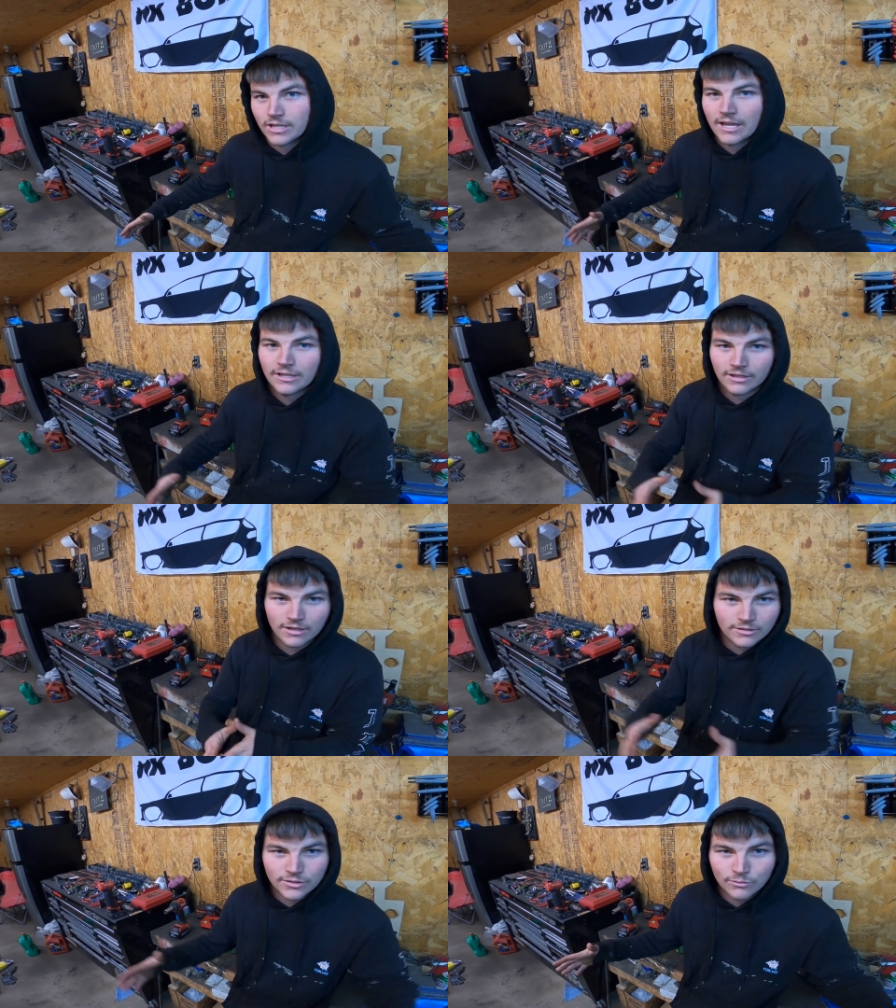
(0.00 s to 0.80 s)
Kind
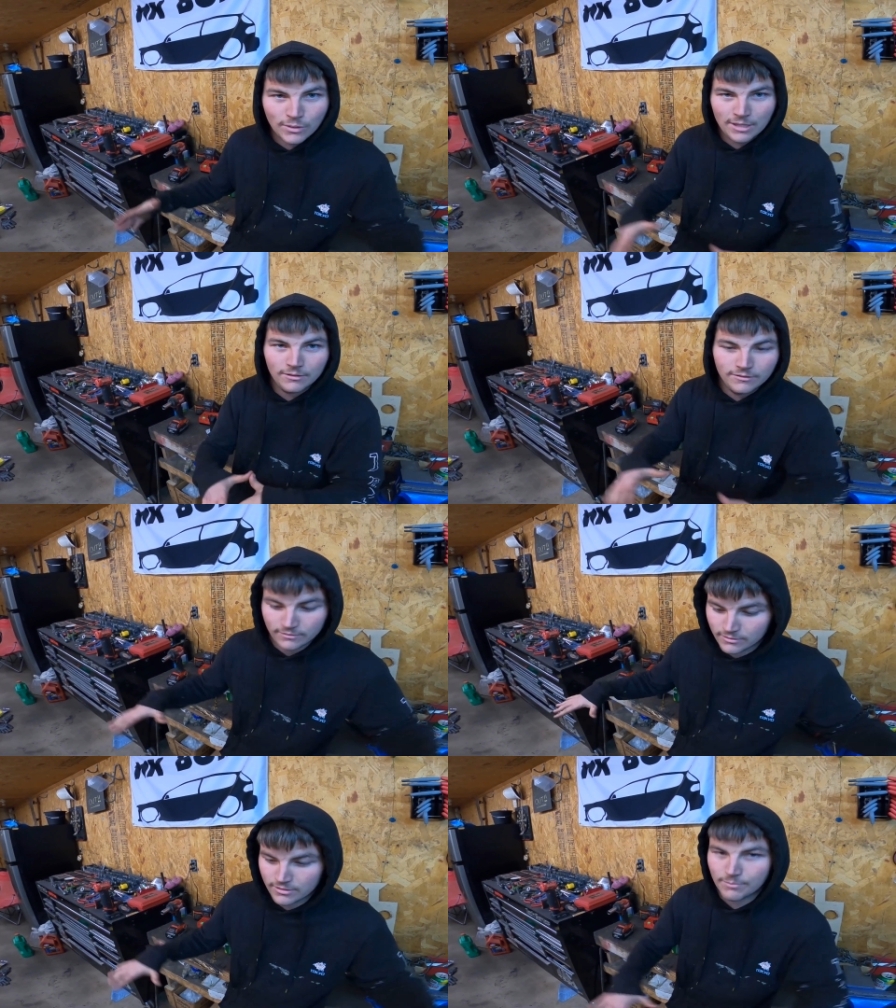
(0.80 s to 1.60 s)
of a sweet
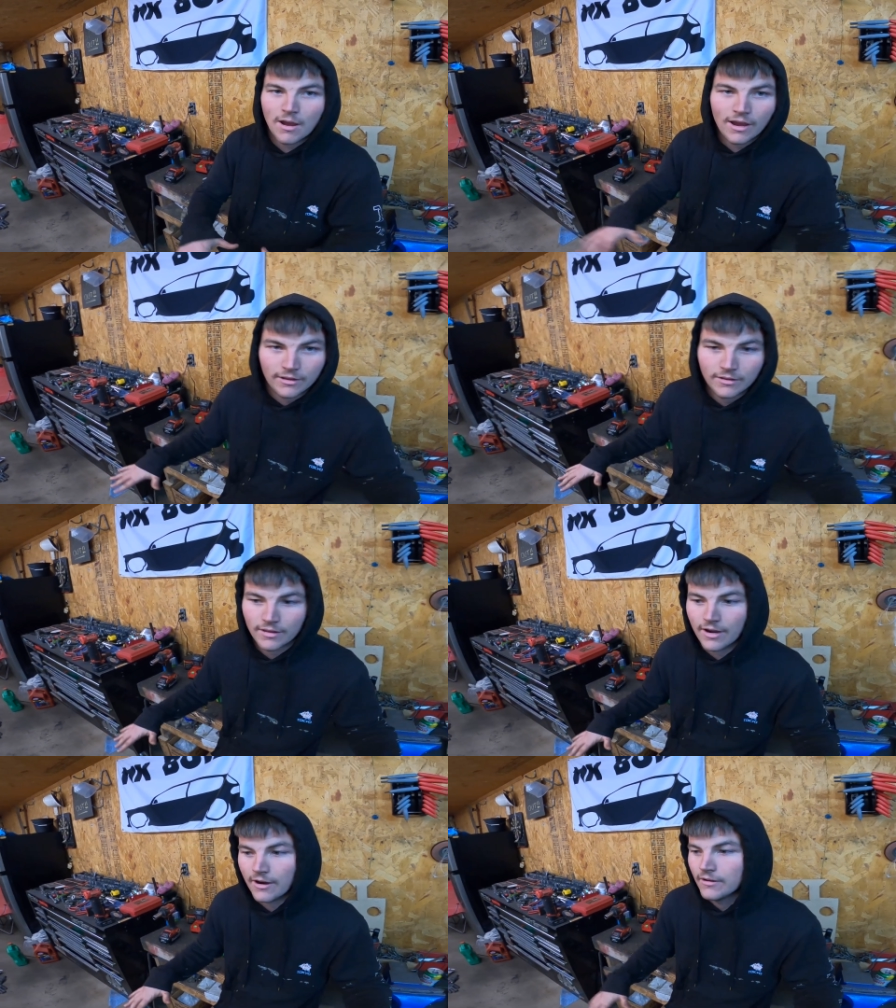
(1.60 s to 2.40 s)
spot
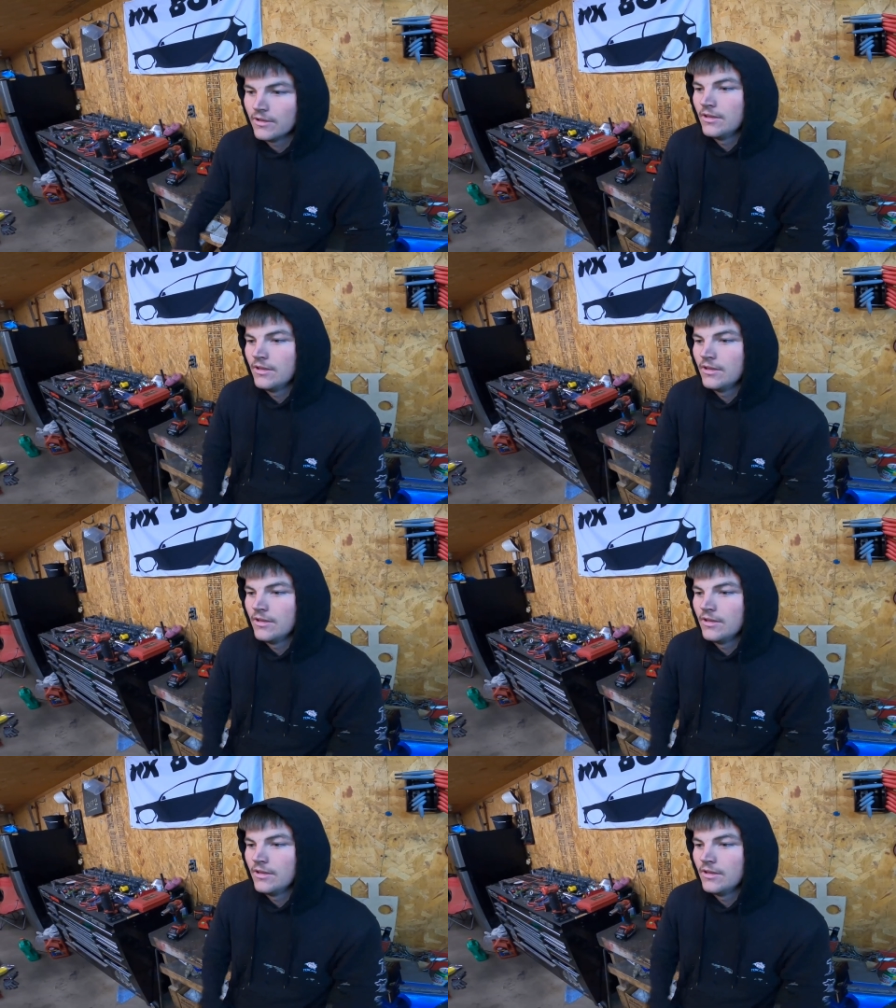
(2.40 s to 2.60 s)
there.